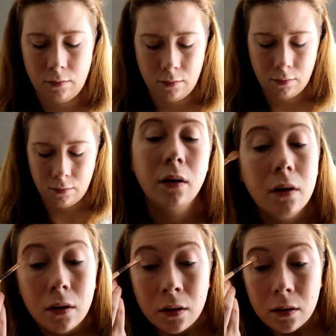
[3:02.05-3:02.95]
and I want
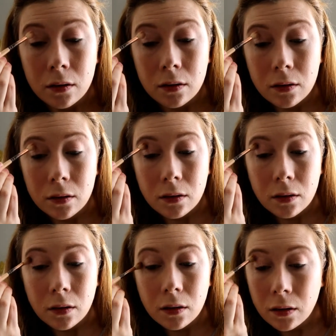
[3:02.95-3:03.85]
to make
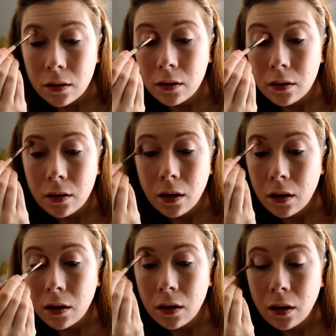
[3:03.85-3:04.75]
a sort of a
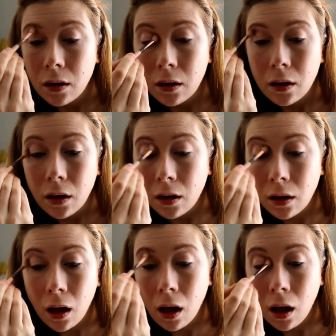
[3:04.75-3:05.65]
shadow
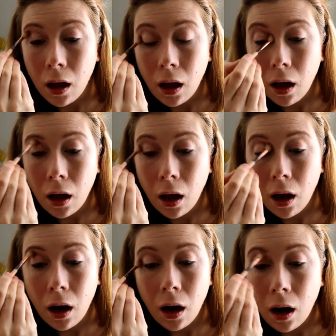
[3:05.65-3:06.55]
above where my
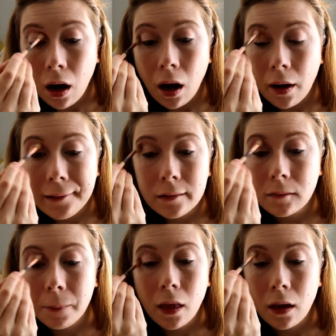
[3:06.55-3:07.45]
natural crease
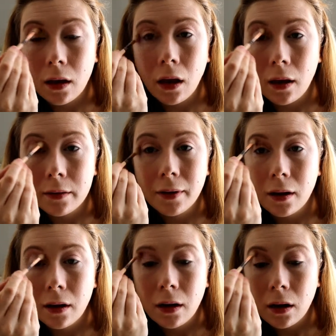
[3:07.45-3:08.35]
line is um, so
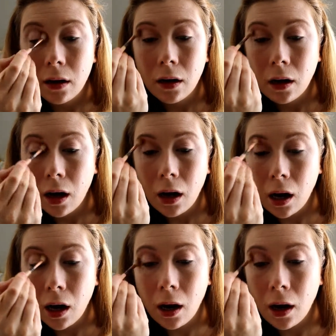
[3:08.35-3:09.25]
you can see it because
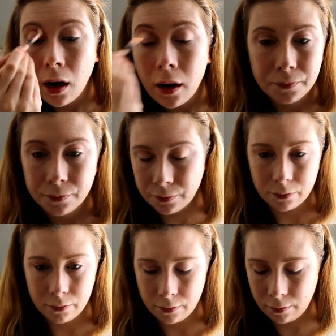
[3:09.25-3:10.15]
I do have quite
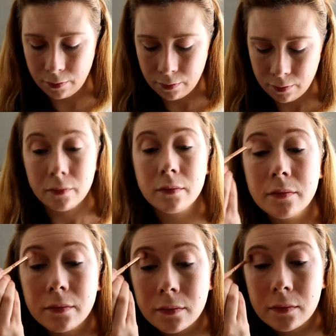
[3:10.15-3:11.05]
hooded eyes.